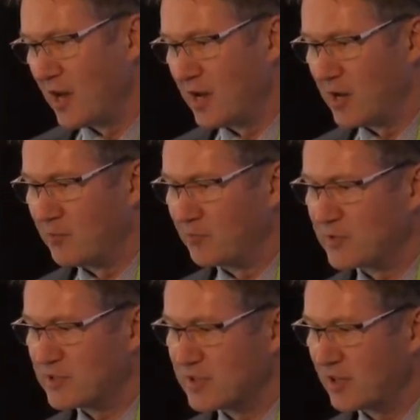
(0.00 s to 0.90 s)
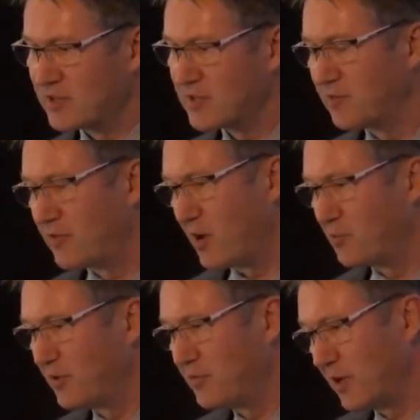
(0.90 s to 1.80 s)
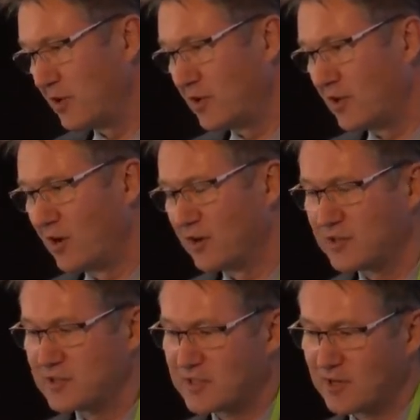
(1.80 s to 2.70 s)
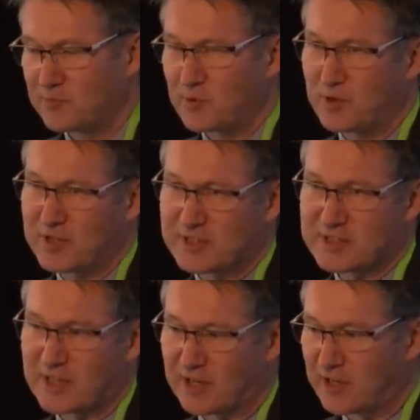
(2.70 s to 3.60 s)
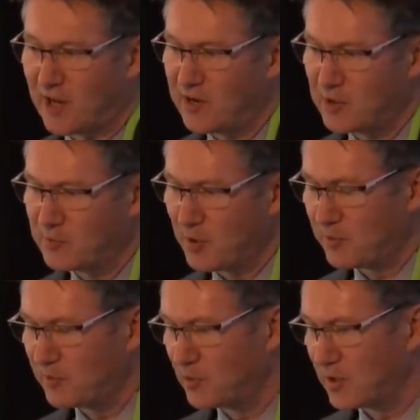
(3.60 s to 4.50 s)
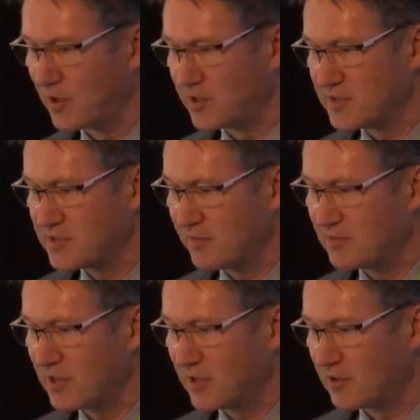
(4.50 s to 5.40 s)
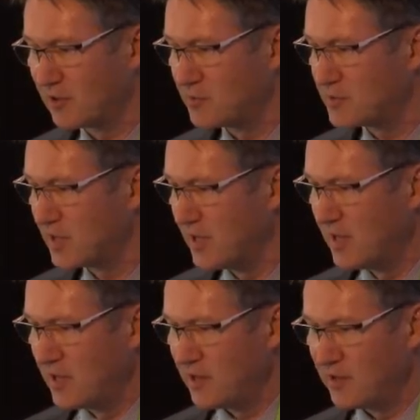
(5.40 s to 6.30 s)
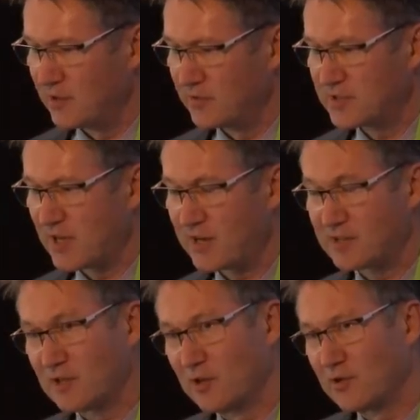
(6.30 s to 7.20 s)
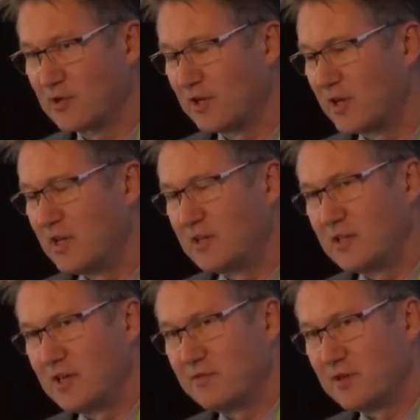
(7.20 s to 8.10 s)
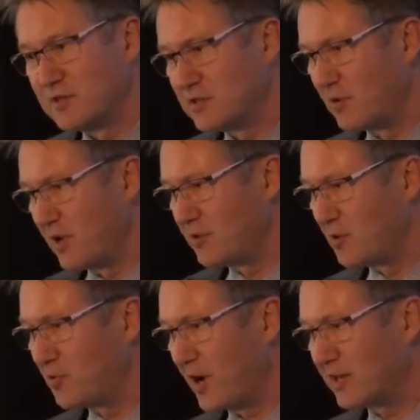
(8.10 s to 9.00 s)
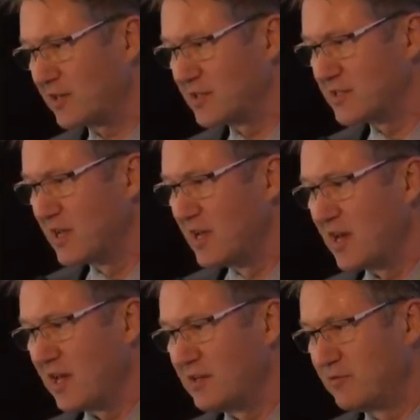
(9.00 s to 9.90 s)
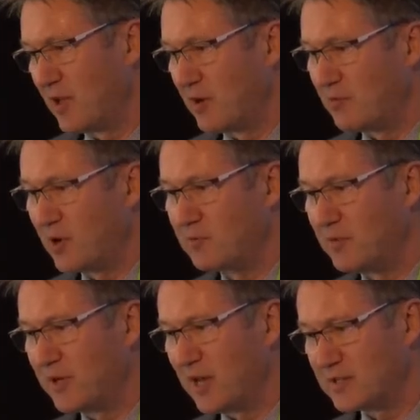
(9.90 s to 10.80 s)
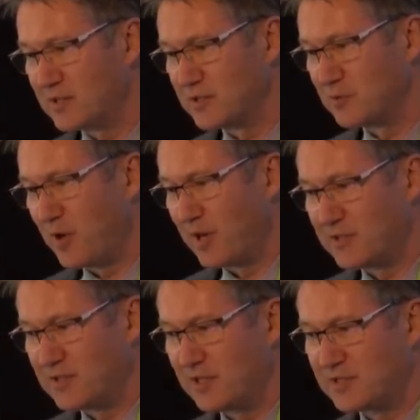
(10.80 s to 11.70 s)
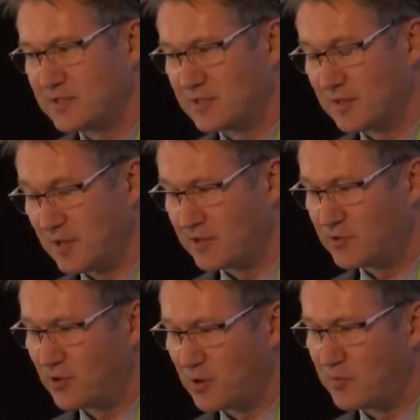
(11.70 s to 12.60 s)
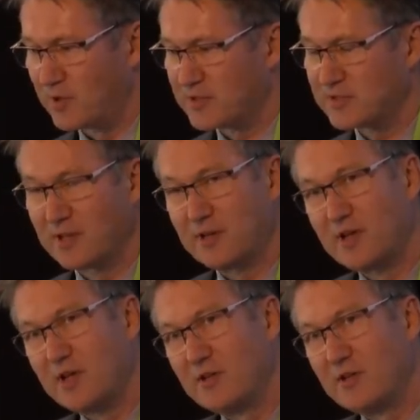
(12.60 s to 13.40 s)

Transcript: Um, so, so far we're fairly early on in New Zealand, we're really just getting going, but we've already got 17 groups here who've started to look at the evidence around their practice and develop recommendations about tests and treatments that